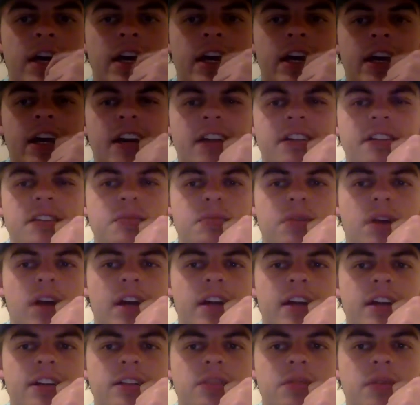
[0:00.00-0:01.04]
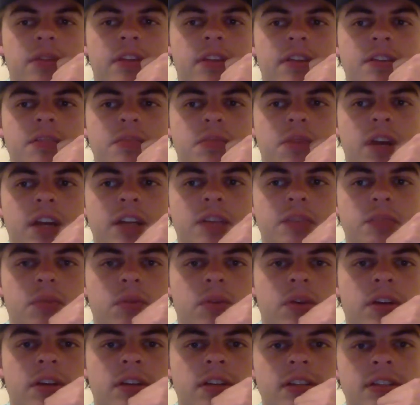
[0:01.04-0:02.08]
getting this product within this price
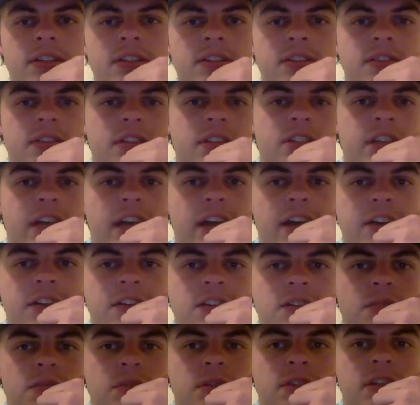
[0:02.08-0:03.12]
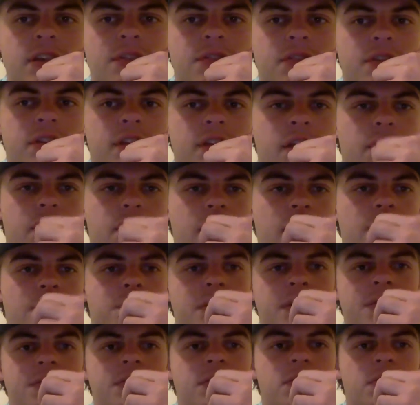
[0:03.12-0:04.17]
point is a challenge, but definitely not a problem
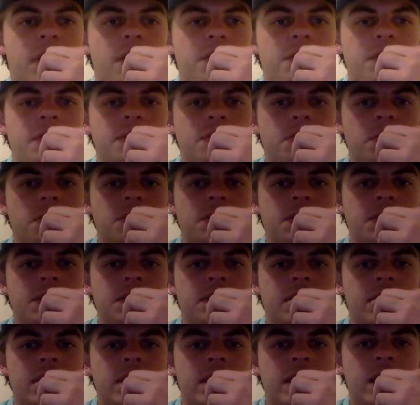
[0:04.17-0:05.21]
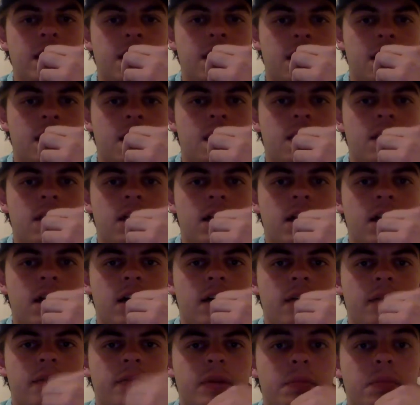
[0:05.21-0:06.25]
given the right resources.
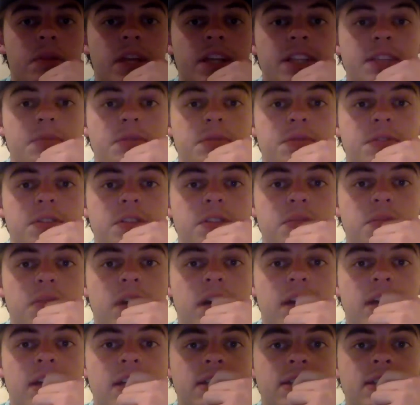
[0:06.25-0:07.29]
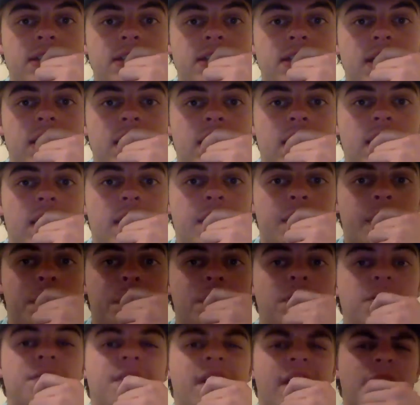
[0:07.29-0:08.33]
The placement for this product, my
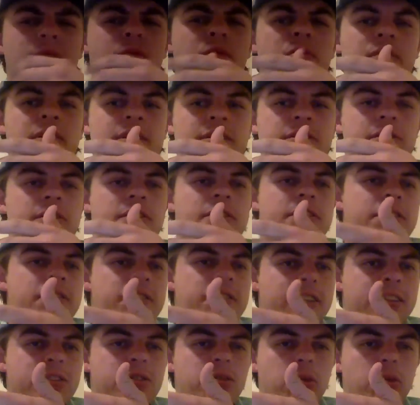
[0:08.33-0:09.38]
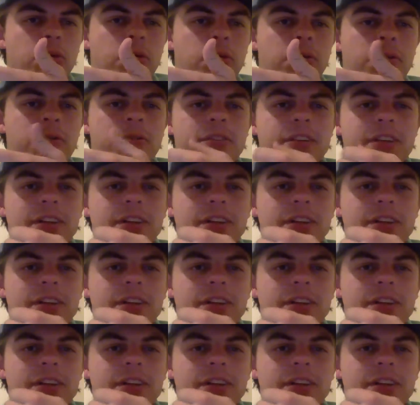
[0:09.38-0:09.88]
most valuable research in this whole